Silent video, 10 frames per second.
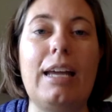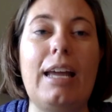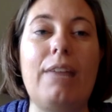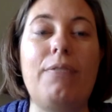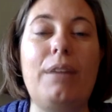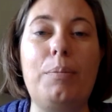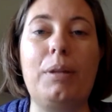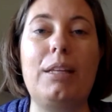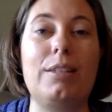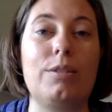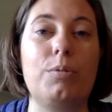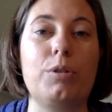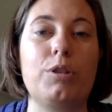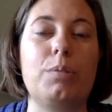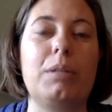and families to
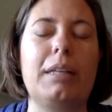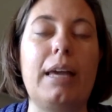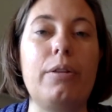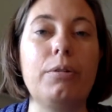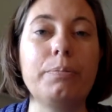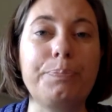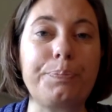worship together,